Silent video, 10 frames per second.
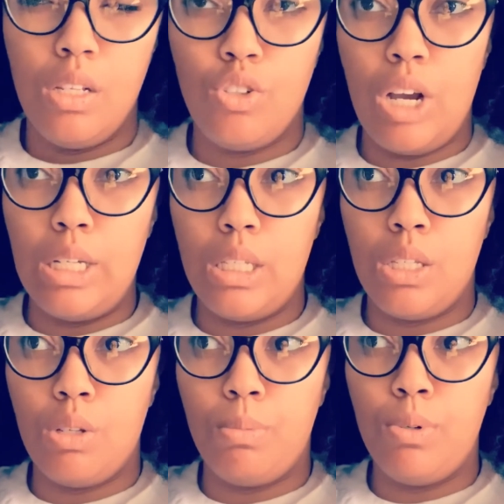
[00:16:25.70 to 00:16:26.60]
trying to
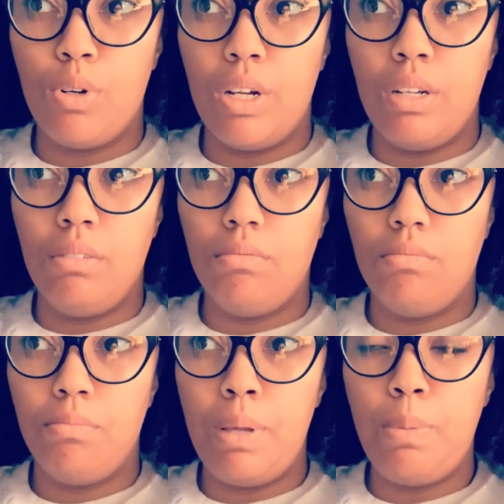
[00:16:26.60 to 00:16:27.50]
support
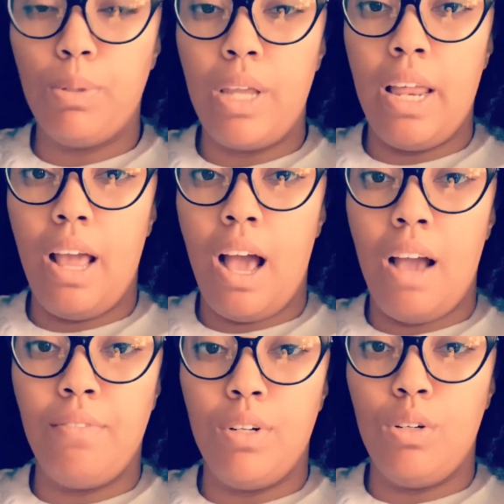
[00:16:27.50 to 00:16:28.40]
people that
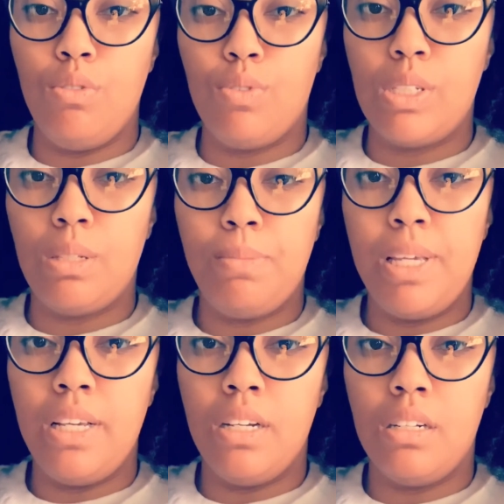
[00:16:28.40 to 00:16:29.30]
I've known for some
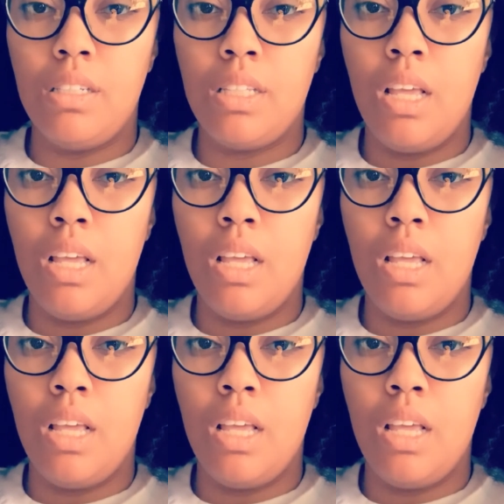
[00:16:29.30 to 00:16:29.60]
years,